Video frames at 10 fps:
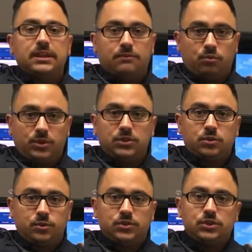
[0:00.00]
have the
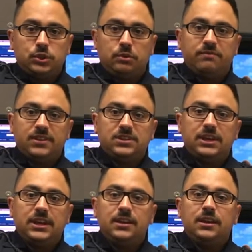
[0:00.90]
resources to
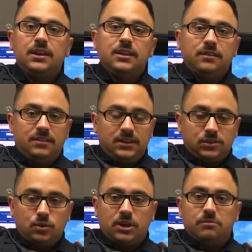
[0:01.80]
investigate
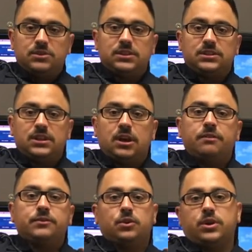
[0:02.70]
these crimes since they
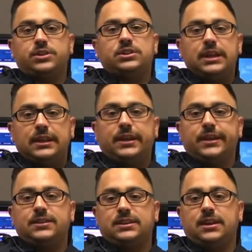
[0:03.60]
often cross state
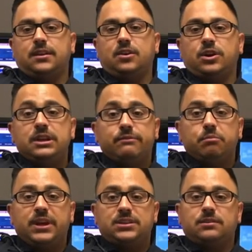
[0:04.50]
lines and are
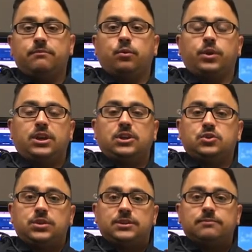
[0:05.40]
even based in foreign
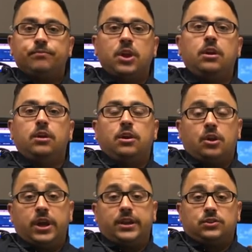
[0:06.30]
countries.
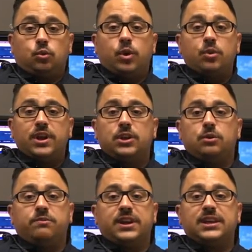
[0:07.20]
Alright, so what do I
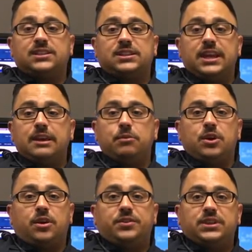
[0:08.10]
do if I get a scam
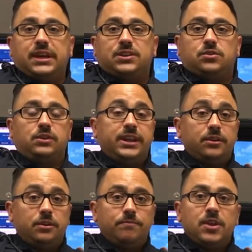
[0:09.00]
call, text, or
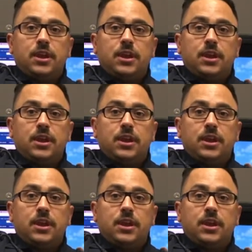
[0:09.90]
letter?